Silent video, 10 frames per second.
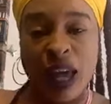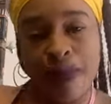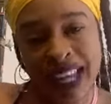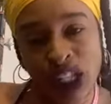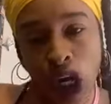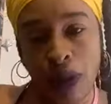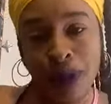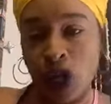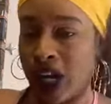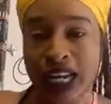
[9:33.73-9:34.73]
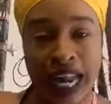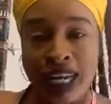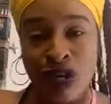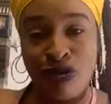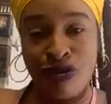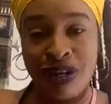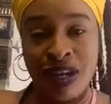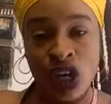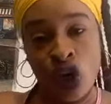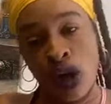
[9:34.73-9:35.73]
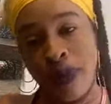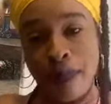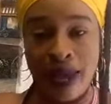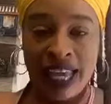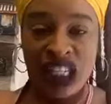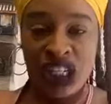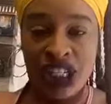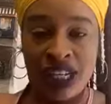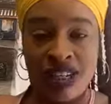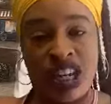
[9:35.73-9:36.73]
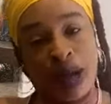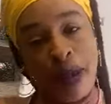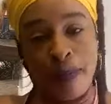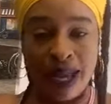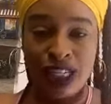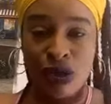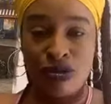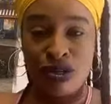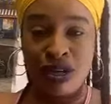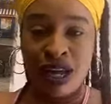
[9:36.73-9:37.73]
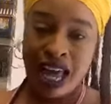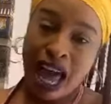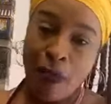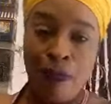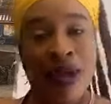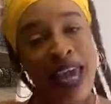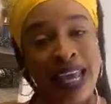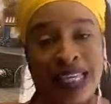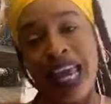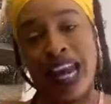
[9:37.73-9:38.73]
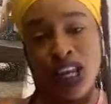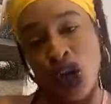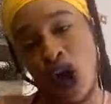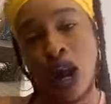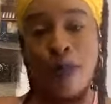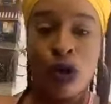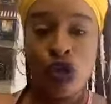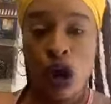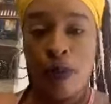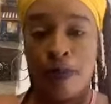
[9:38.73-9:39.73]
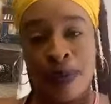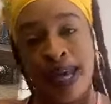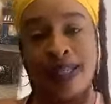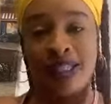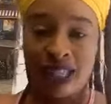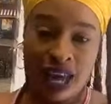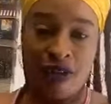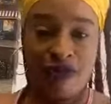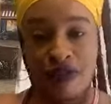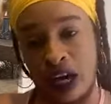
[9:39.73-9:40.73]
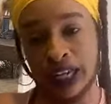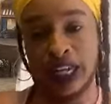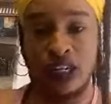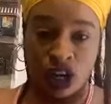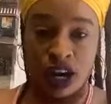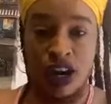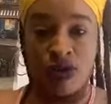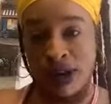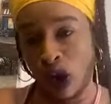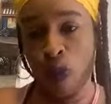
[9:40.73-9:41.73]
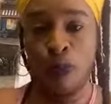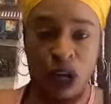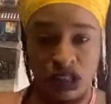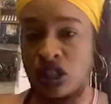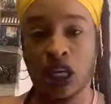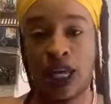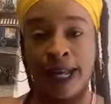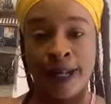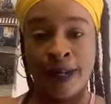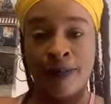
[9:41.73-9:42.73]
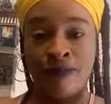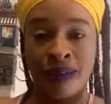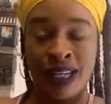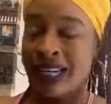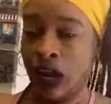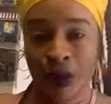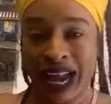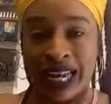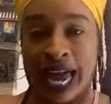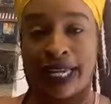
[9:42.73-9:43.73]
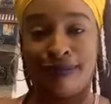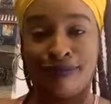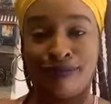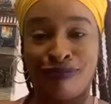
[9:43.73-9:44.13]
I been talking with y'all ain't nothing new. Go on my page. Check my page out. I been telling y'all about y'all big stink fucking dirty ringo pussy. Little while now.